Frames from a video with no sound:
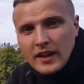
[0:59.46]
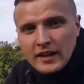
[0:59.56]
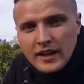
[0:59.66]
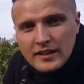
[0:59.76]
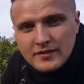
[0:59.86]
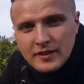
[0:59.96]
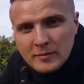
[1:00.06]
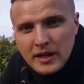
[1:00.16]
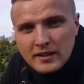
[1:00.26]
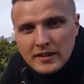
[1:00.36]
Hi guys,
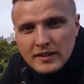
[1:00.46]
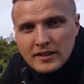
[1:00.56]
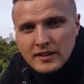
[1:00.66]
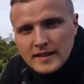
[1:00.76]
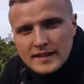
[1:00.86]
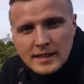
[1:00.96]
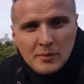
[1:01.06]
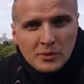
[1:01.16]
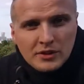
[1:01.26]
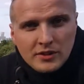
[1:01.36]
Filip Young here. This
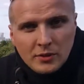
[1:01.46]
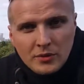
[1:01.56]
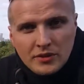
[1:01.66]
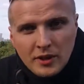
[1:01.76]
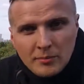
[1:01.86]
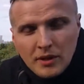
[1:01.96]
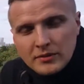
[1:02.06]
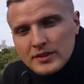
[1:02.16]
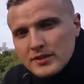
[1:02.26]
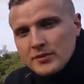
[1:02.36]
time I want to talk with you
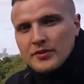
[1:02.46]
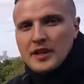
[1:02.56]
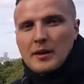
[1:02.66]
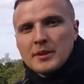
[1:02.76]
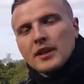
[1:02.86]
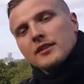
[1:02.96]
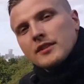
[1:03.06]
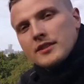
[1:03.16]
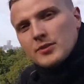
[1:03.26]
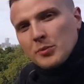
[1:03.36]
about this new phenomenon
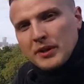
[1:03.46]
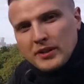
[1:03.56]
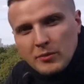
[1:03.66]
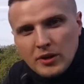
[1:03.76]
that is sweeping the